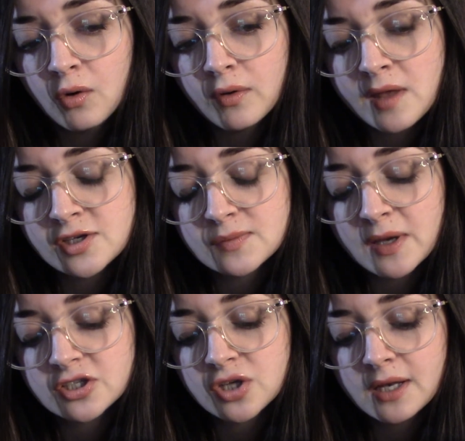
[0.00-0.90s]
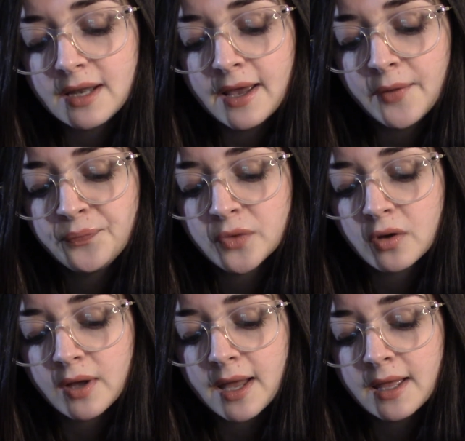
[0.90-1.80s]
or they just might shut down,
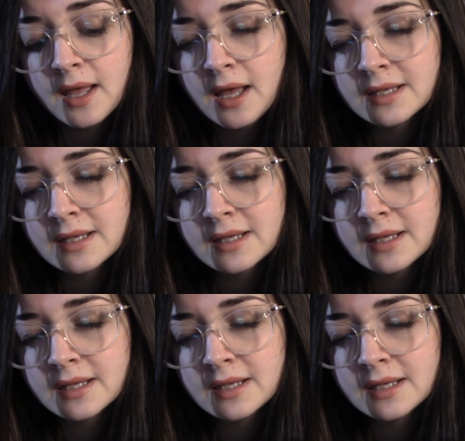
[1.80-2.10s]
okay?